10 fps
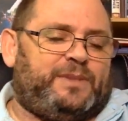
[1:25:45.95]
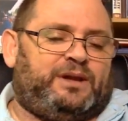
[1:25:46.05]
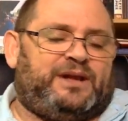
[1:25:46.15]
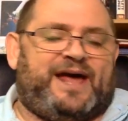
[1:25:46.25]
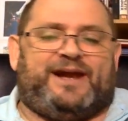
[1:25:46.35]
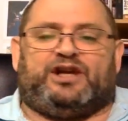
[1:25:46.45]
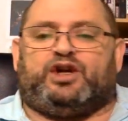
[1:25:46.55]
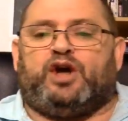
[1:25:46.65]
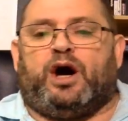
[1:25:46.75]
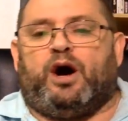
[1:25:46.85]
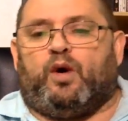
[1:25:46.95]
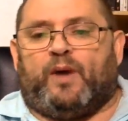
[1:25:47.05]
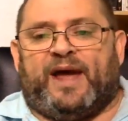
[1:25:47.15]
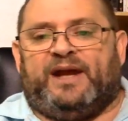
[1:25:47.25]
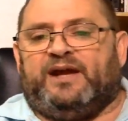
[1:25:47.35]
let it go,
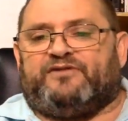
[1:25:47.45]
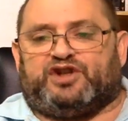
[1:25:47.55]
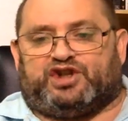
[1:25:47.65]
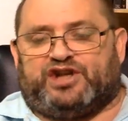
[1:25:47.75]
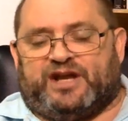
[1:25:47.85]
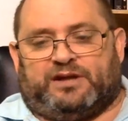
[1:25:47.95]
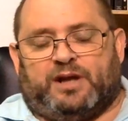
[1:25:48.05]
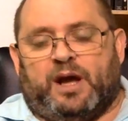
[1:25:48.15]
any of the shit,